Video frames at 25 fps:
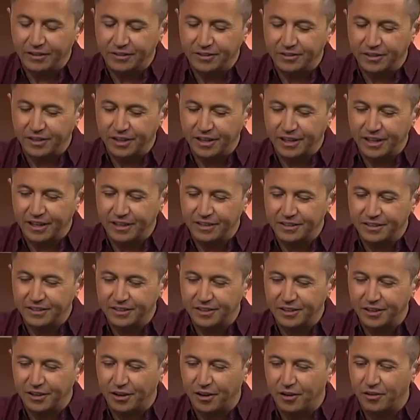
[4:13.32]
that because I
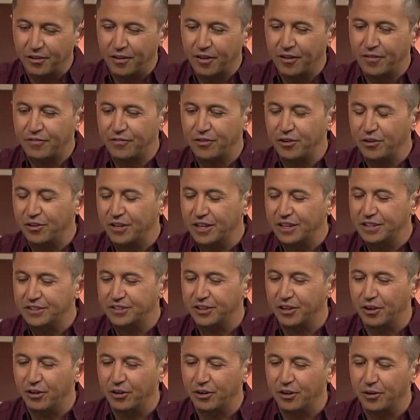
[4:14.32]
guess, you know, a few
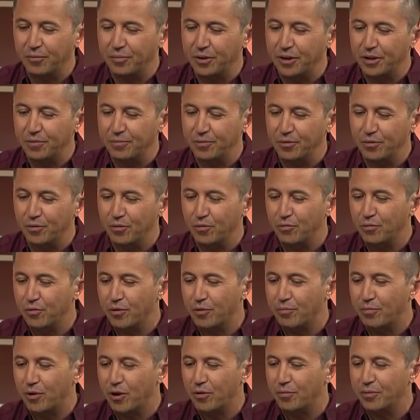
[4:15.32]
years ago, a lot of people
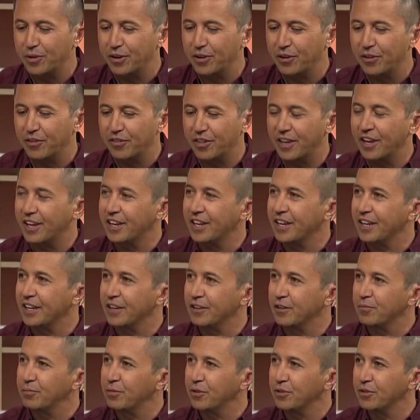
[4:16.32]
were probably not that
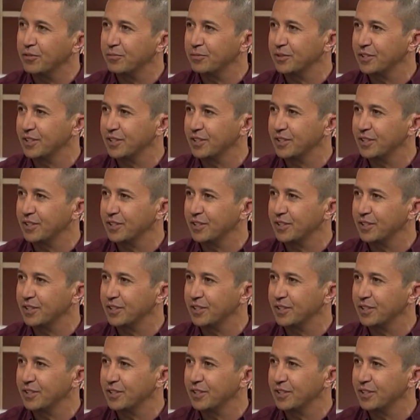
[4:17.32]
keen to put